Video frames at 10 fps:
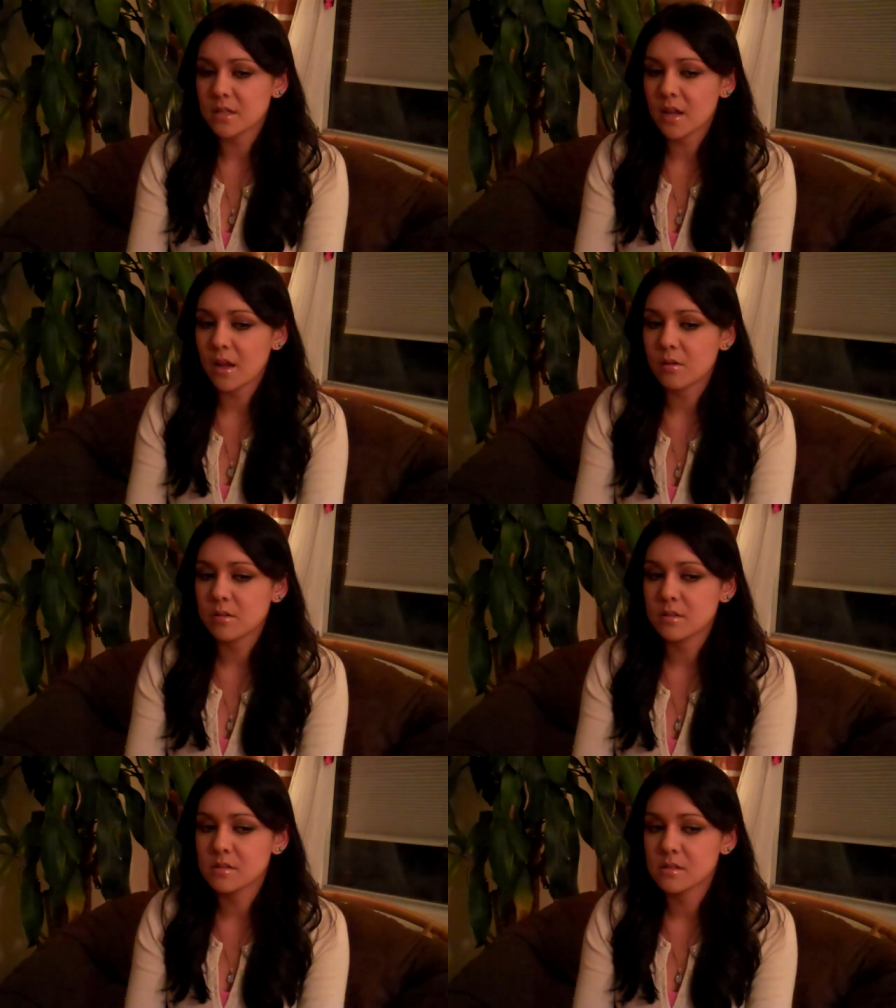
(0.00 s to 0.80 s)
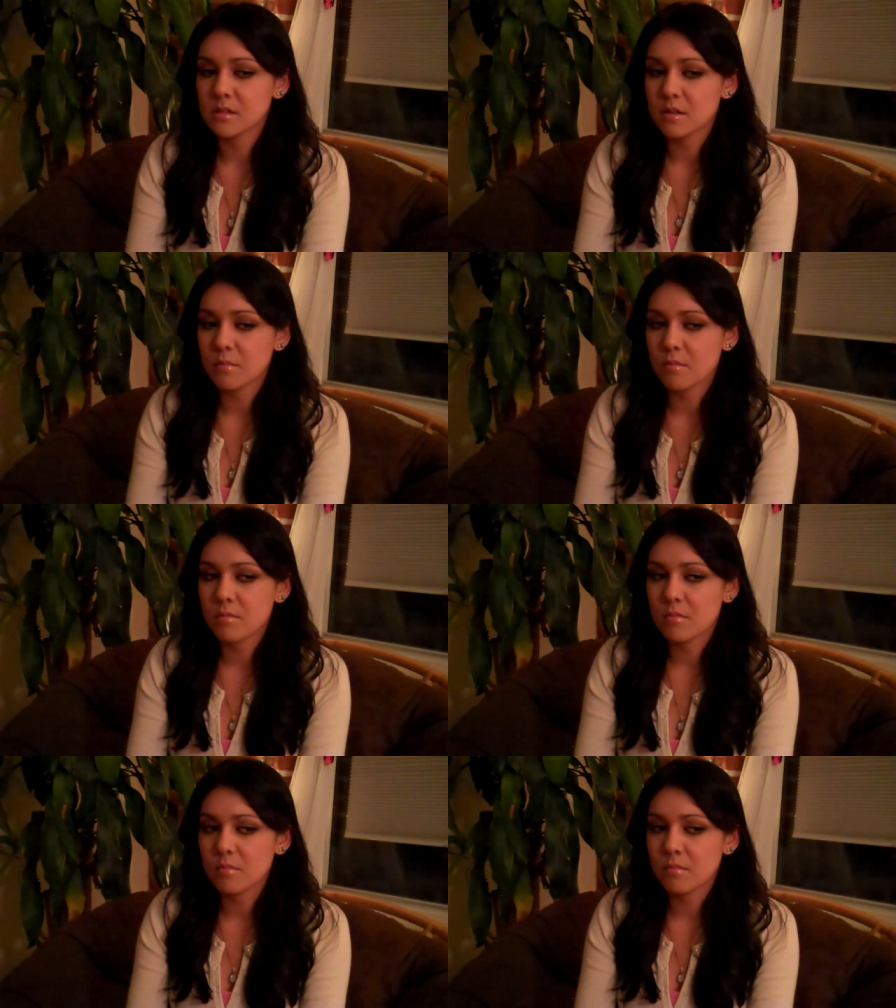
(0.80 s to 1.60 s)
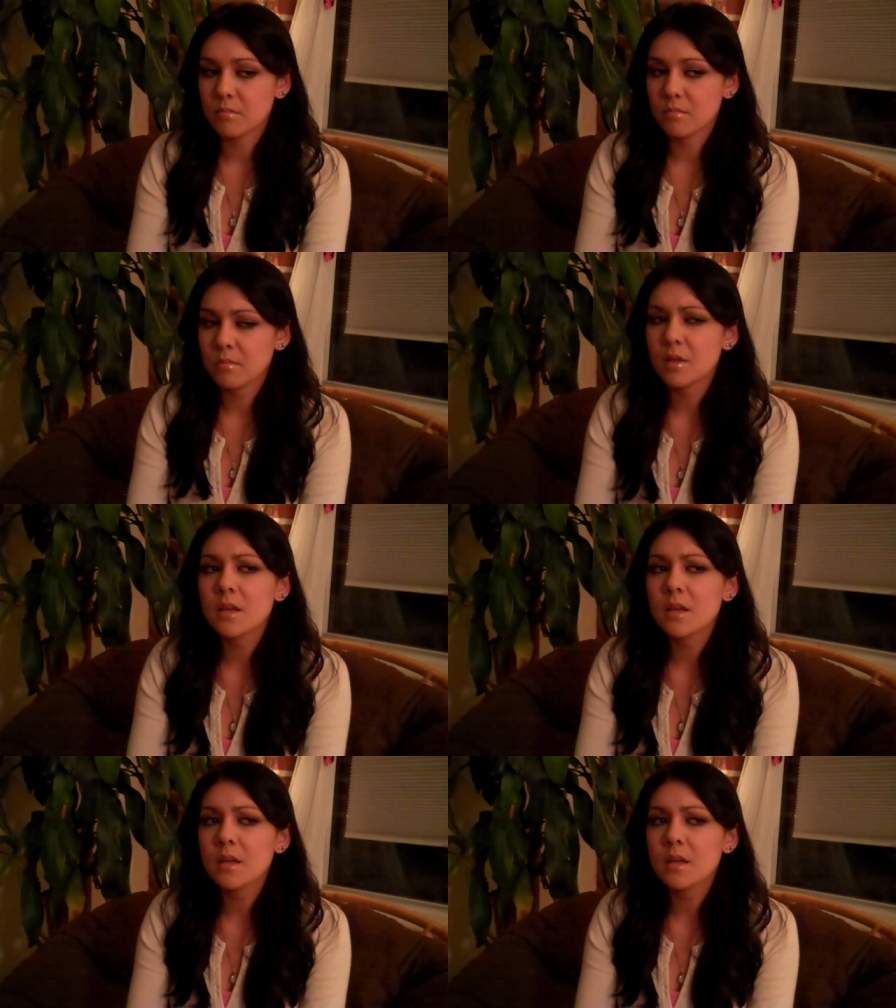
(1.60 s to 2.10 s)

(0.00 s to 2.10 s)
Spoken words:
and I was I